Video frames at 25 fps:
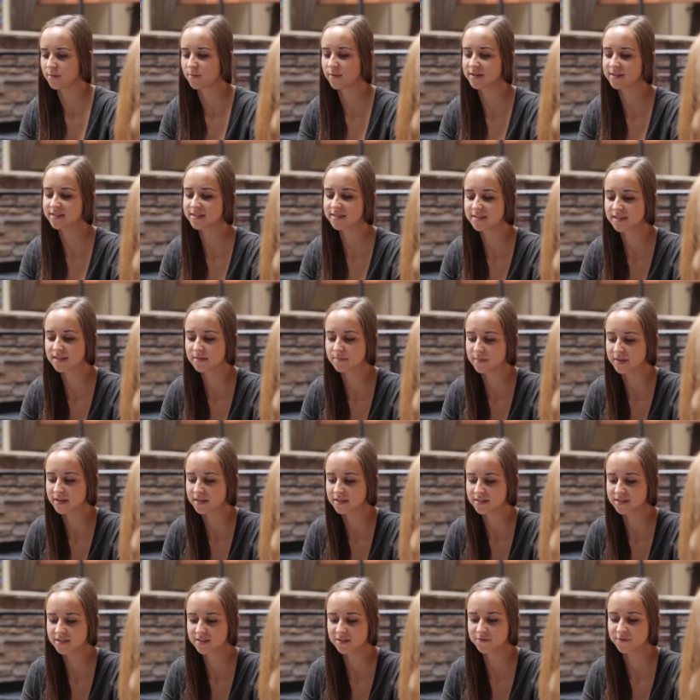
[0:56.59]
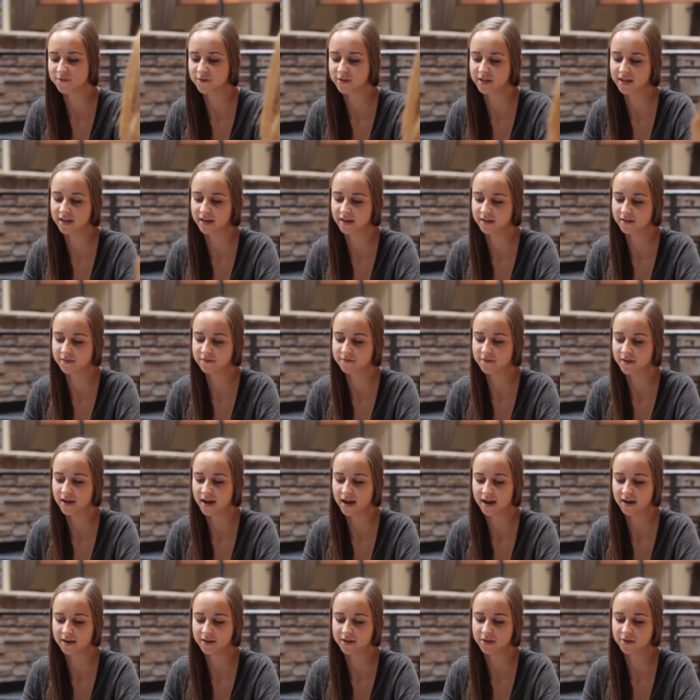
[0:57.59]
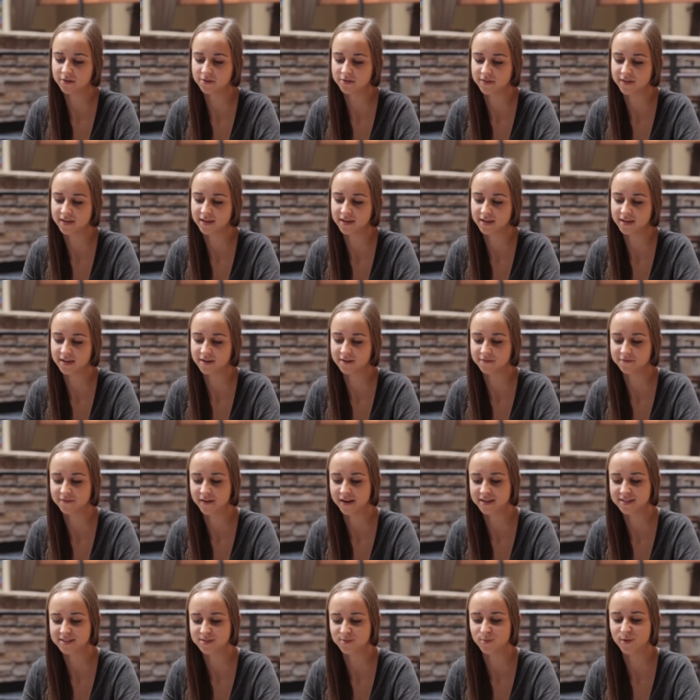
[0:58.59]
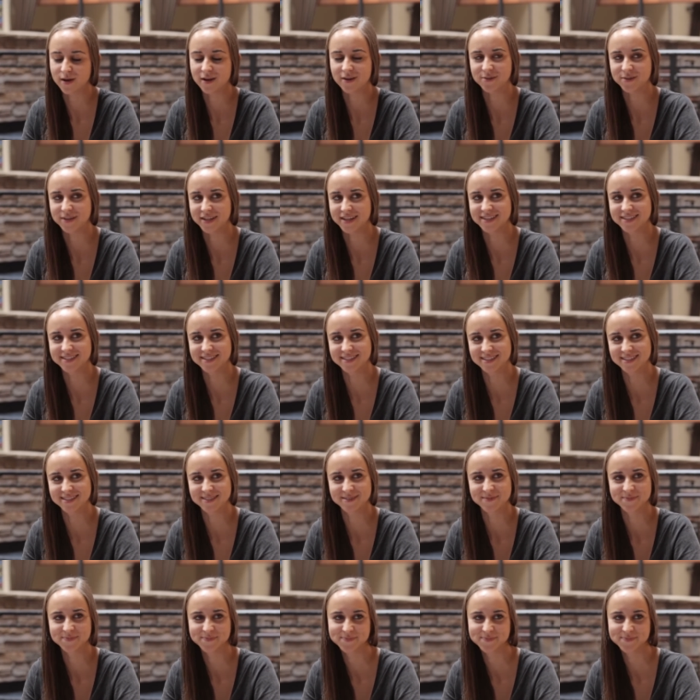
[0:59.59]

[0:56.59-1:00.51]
What does it mean to forgive? How do you think it affects wellness?